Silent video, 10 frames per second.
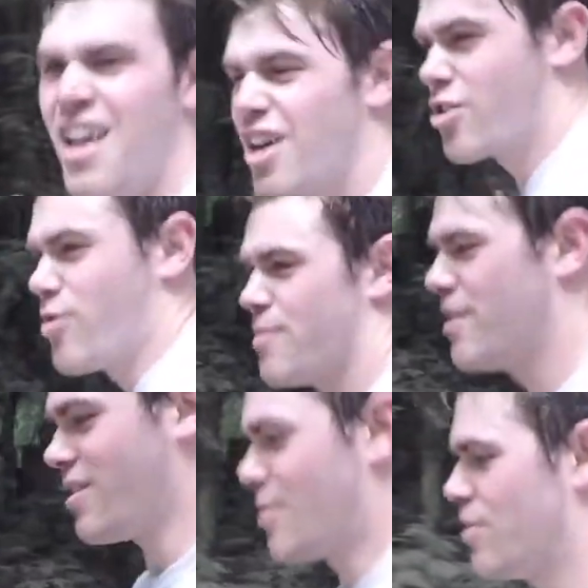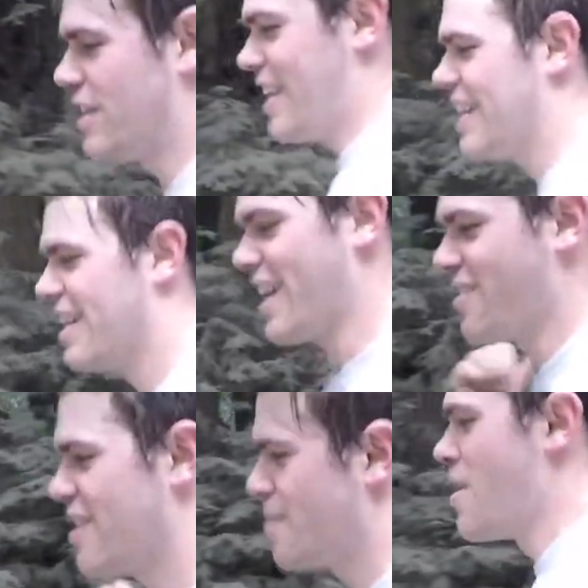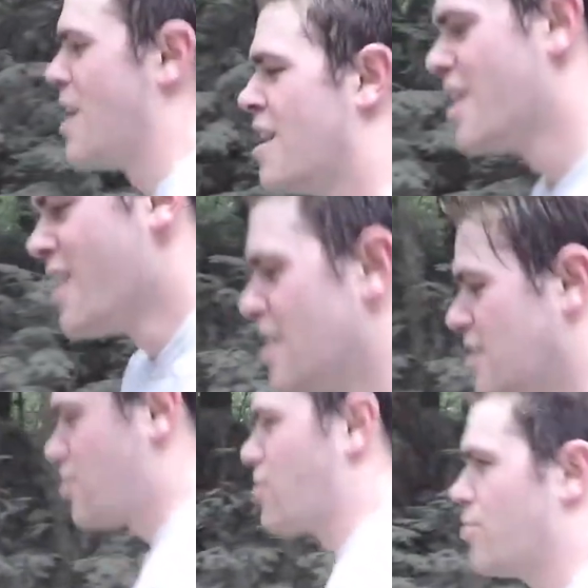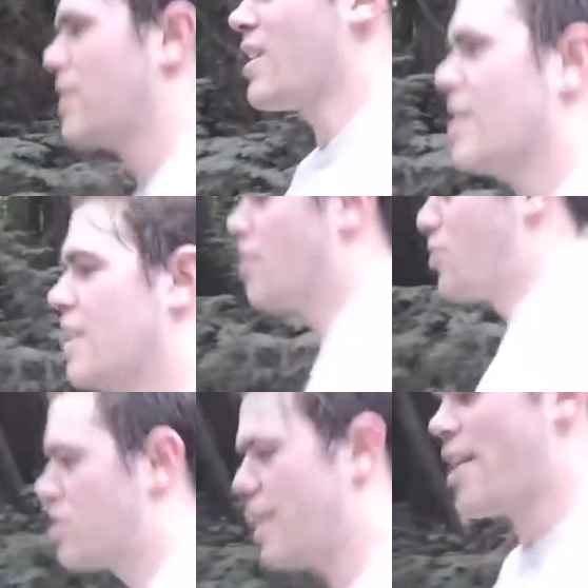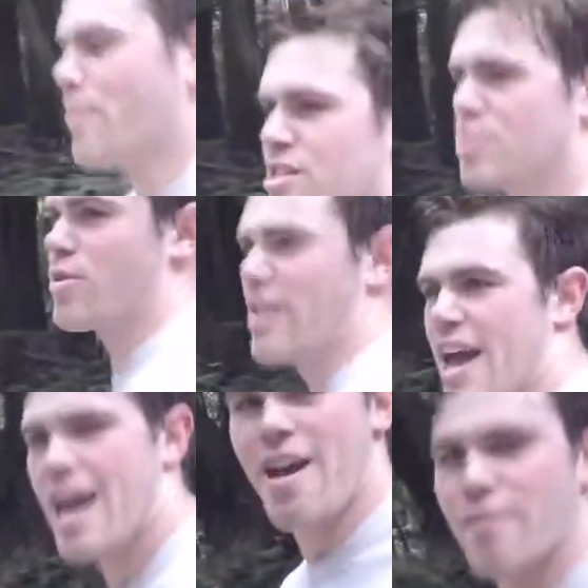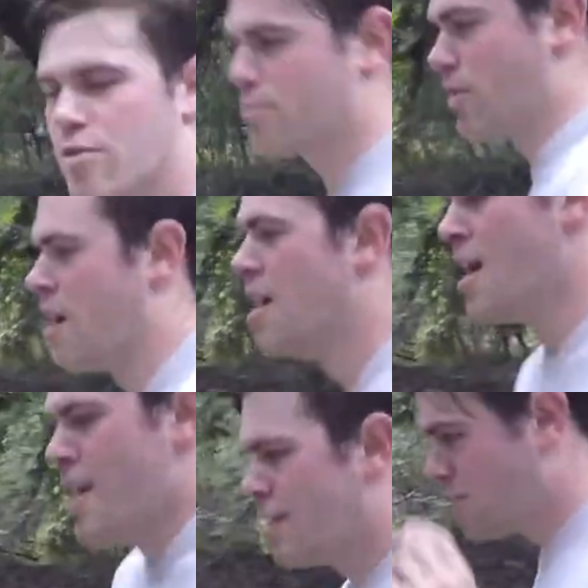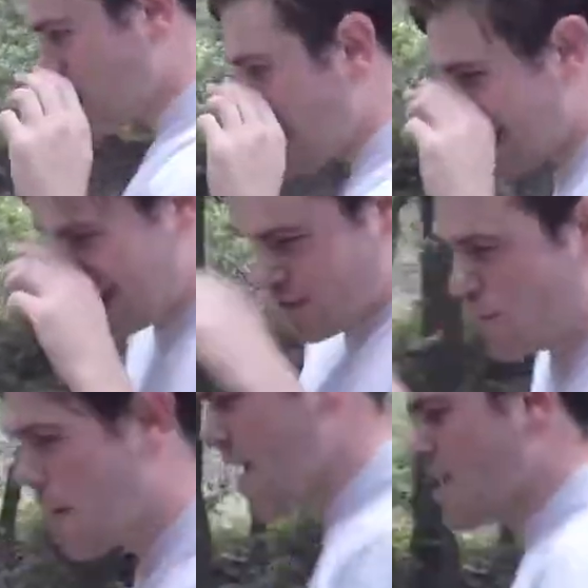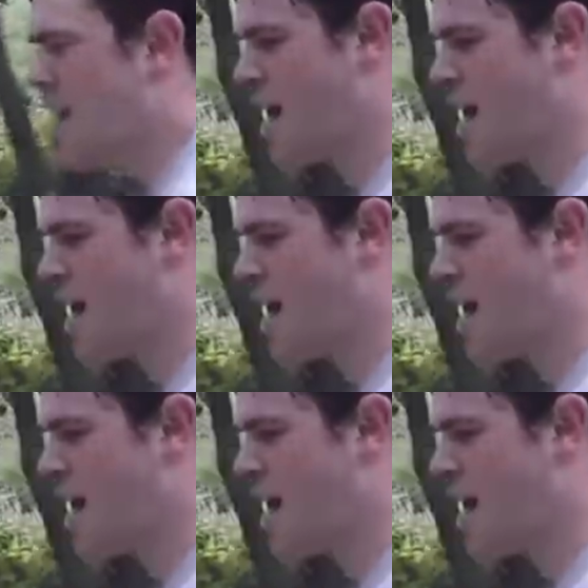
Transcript: equipment than we need in them so that we kind of get used to how much we're gonna have when we're doing the hike in Japan.